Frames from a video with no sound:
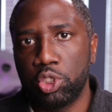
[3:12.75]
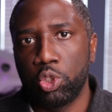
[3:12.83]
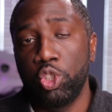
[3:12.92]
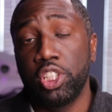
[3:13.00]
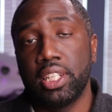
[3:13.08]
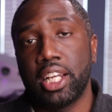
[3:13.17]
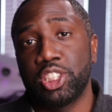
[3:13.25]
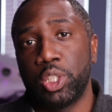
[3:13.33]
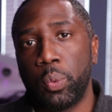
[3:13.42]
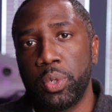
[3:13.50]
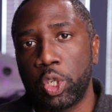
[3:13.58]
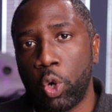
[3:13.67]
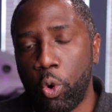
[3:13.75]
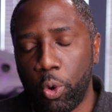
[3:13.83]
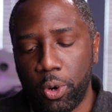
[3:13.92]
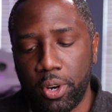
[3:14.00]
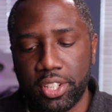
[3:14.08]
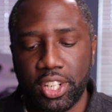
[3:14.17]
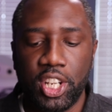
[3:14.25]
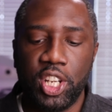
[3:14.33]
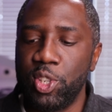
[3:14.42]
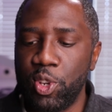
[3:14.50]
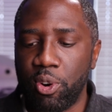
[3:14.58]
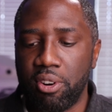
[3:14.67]
so you can actually record
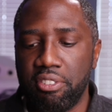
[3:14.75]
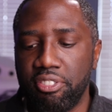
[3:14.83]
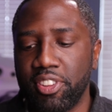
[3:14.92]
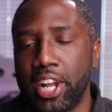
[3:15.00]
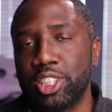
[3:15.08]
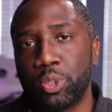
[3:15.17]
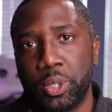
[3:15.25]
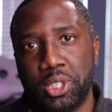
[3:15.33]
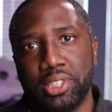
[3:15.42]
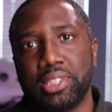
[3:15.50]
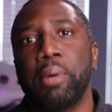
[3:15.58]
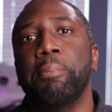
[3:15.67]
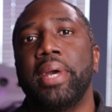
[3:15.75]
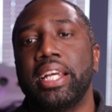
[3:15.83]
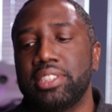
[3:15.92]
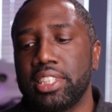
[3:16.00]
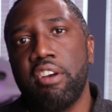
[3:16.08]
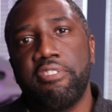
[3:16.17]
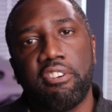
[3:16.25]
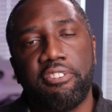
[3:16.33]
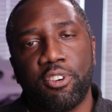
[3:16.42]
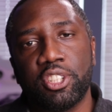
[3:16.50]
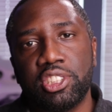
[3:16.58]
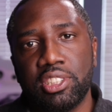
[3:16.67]
your flights, which is amazing. If you're
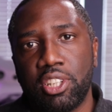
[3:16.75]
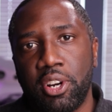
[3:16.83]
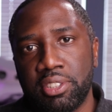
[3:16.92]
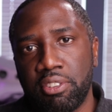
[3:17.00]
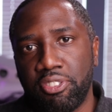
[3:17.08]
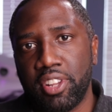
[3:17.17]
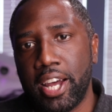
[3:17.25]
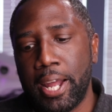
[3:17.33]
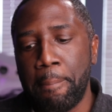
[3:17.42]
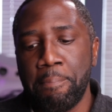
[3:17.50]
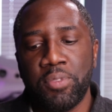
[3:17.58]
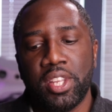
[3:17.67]
first starting to fly,